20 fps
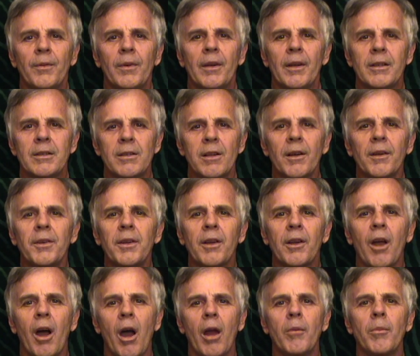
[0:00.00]
let's look at the
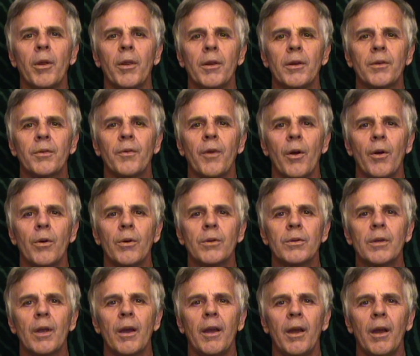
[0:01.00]
economy of this,
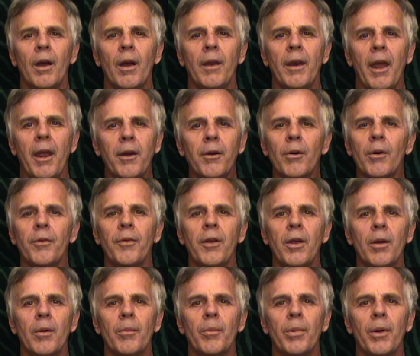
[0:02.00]
folks. An acre of
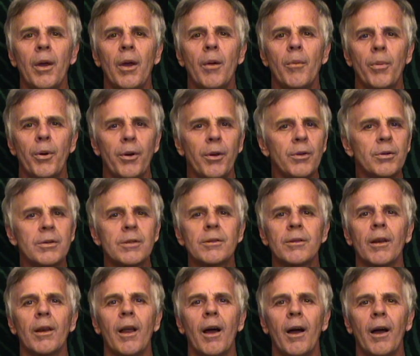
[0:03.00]
hemp
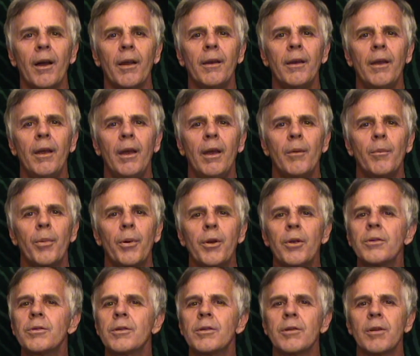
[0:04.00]
produces a lot.
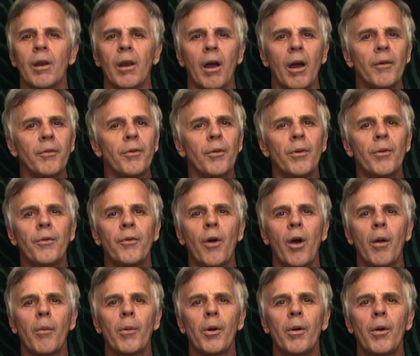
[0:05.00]
Produces a lot for the
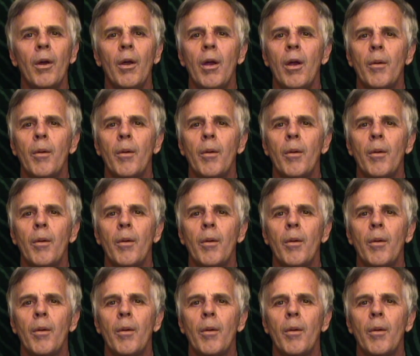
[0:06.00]
farmer.